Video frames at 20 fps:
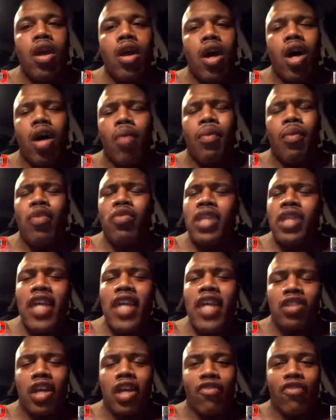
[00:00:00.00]
It was
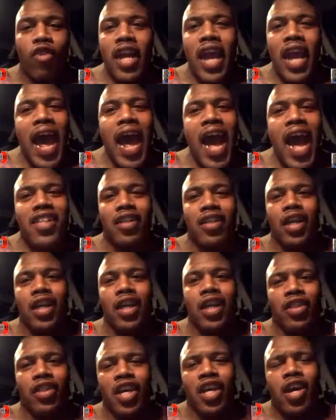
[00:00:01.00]
actually a freak accident.
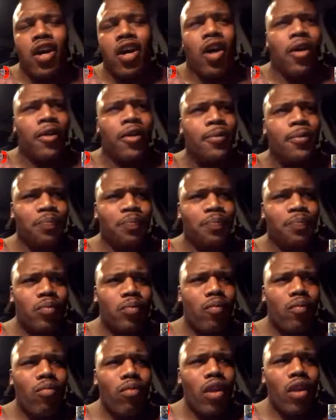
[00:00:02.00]

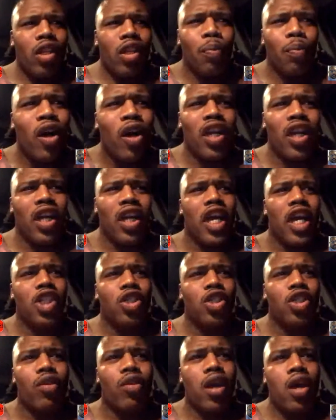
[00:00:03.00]
The point of the
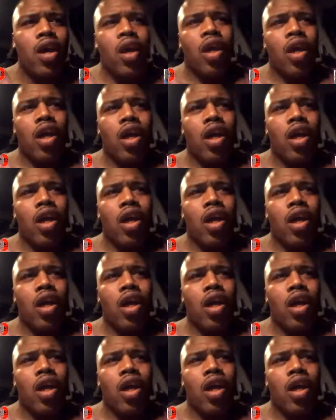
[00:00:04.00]
injury,